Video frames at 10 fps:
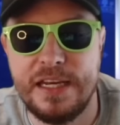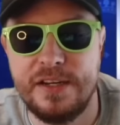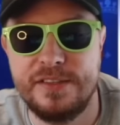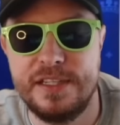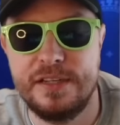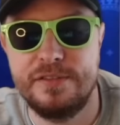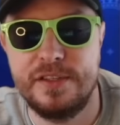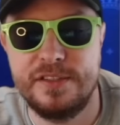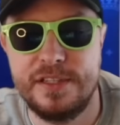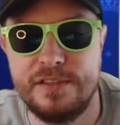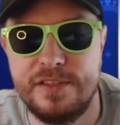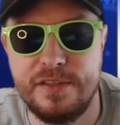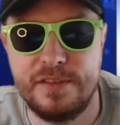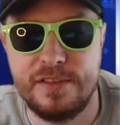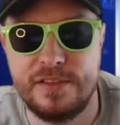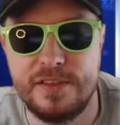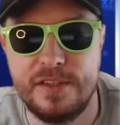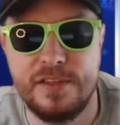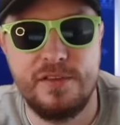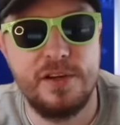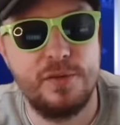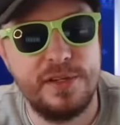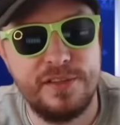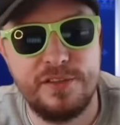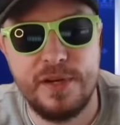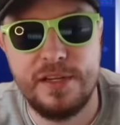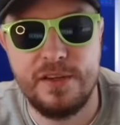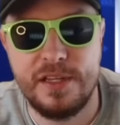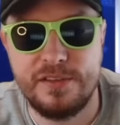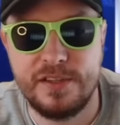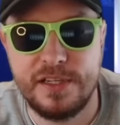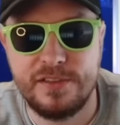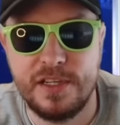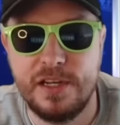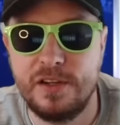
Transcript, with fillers: Not enough sevens. It's around 26 Rand though, that's nice.